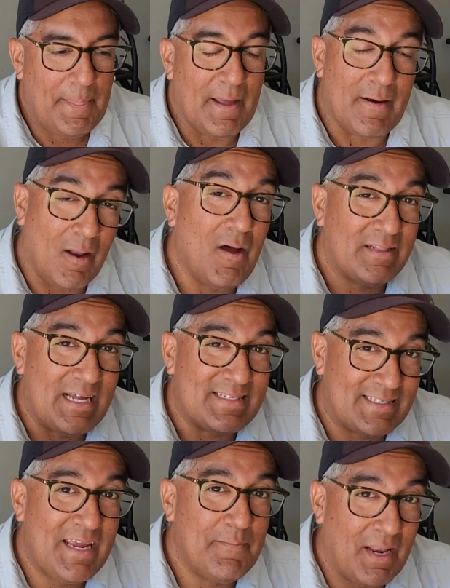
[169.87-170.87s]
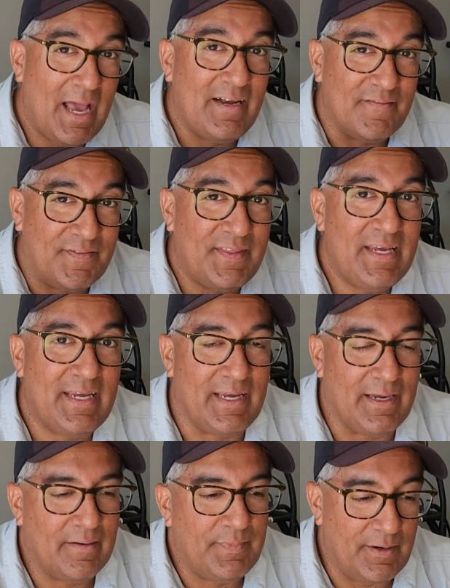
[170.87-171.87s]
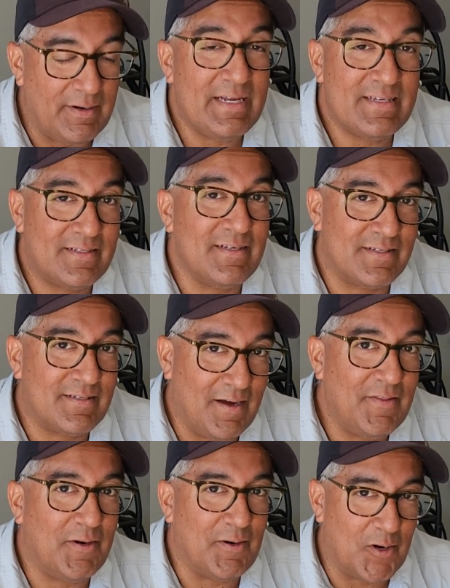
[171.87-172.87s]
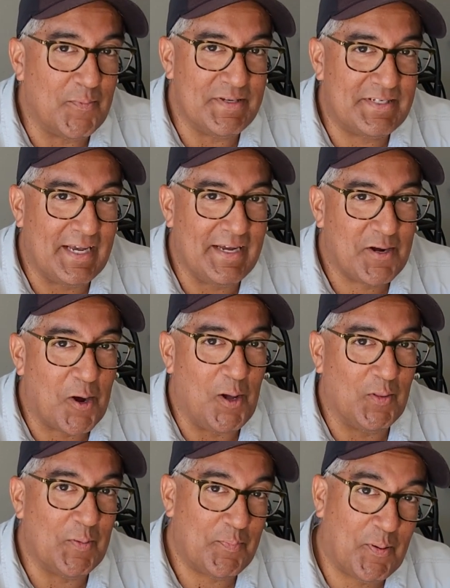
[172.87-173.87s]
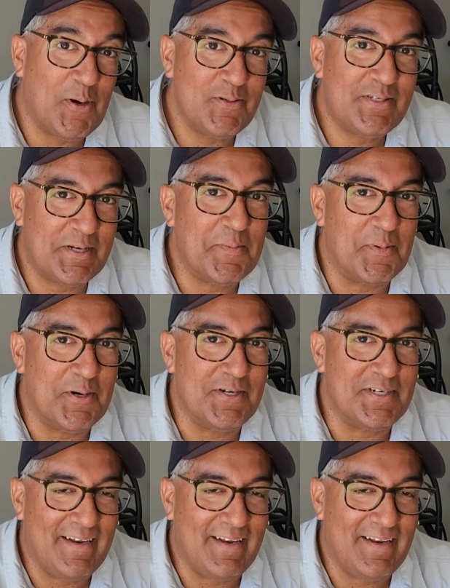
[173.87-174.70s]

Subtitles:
And along that same line of thinking, there is this other herbicide called a post-emergent,